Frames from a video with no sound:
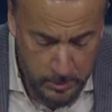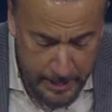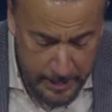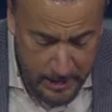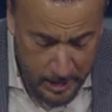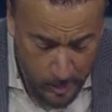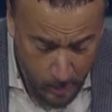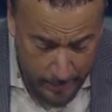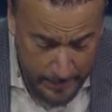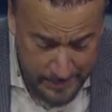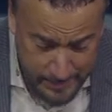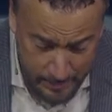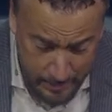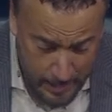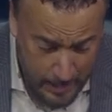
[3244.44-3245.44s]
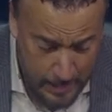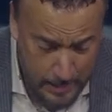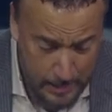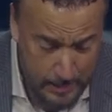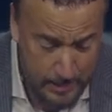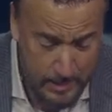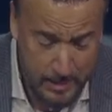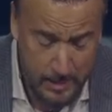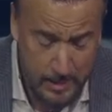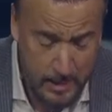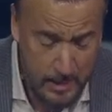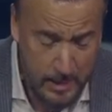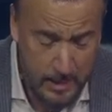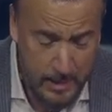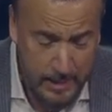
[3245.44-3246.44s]
need the grace of God,
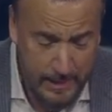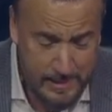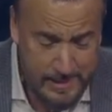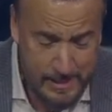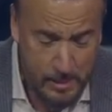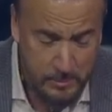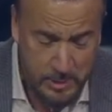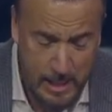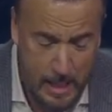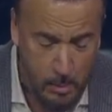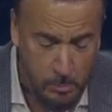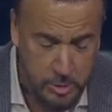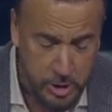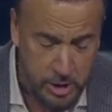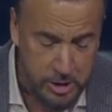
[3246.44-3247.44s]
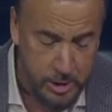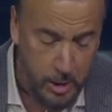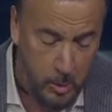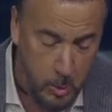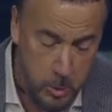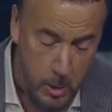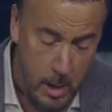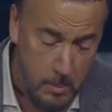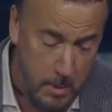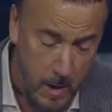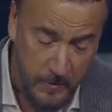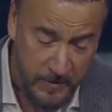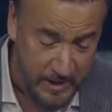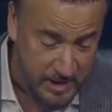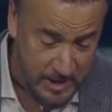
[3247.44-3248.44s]
and sometimes just a crumb
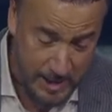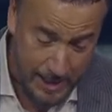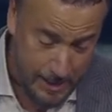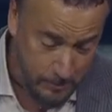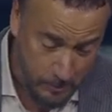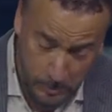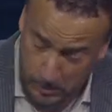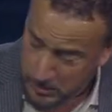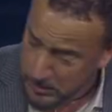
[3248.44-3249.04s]
off his table.